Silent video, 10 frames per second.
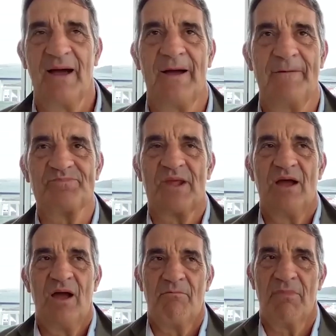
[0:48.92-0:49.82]

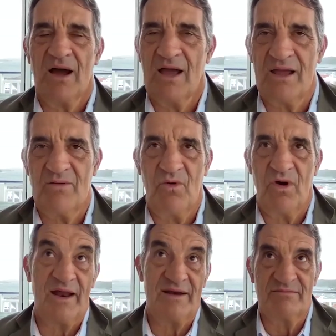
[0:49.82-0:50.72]
My
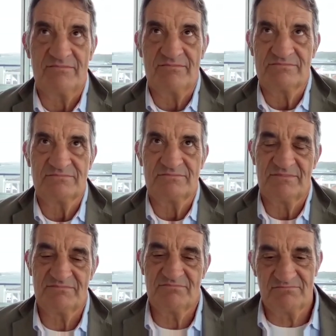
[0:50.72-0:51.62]
wine
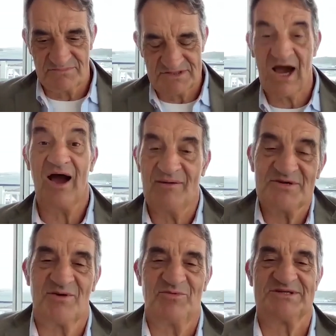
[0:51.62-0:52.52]
time,
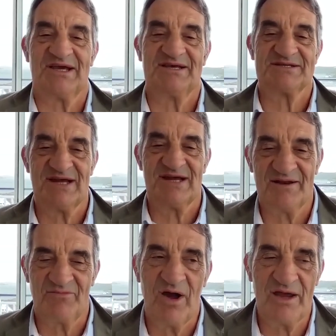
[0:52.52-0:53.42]
shall we say,
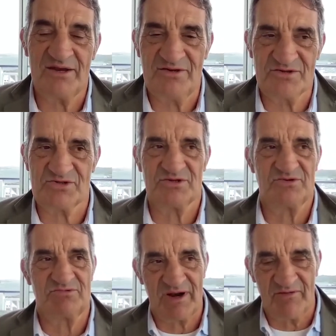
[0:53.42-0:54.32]
started. I used
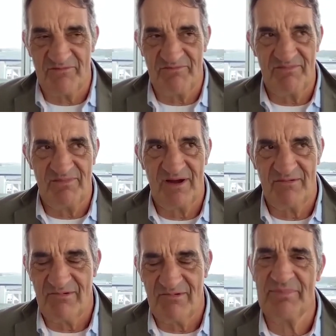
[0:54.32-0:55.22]
to run
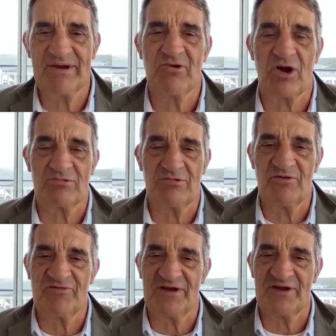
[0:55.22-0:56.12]
a big rock and
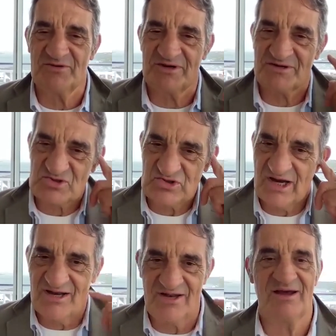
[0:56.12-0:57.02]
roll venue in
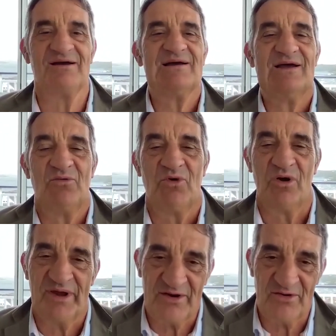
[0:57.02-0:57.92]
Australia
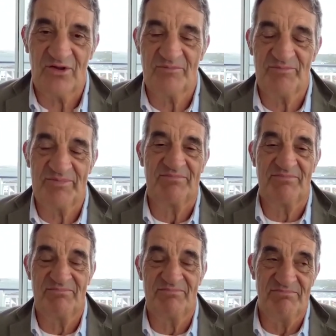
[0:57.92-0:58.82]
where we had all the big
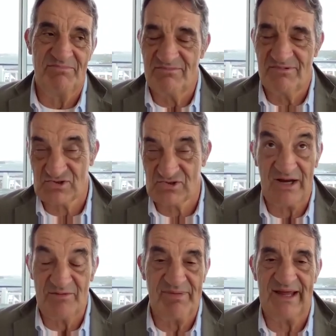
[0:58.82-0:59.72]

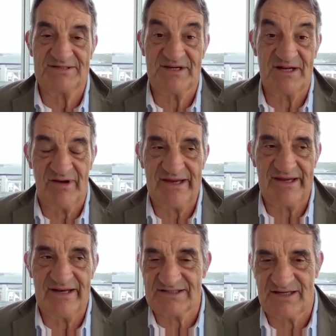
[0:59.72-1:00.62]
Australian bands anyway,
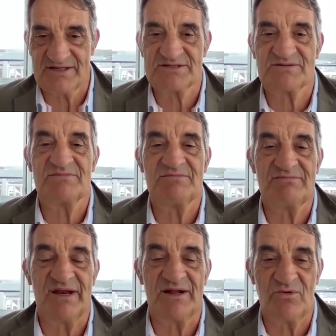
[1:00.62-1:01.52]
In Excess,
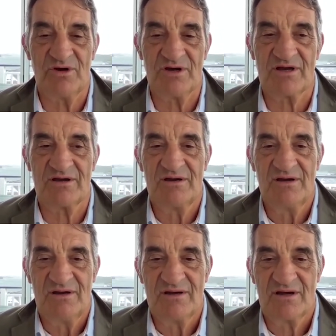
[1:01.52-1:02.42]
Men at Work,
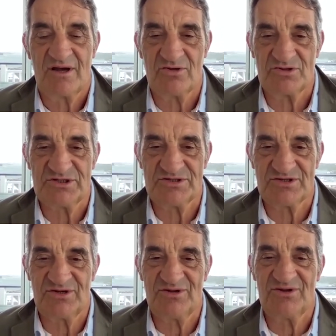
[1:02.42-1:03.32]
Cold
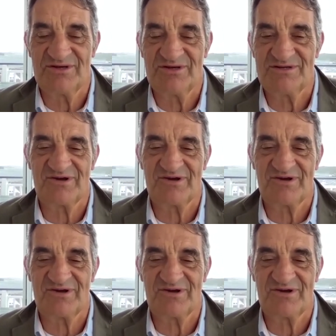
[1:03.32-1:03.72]
Chisel, all of these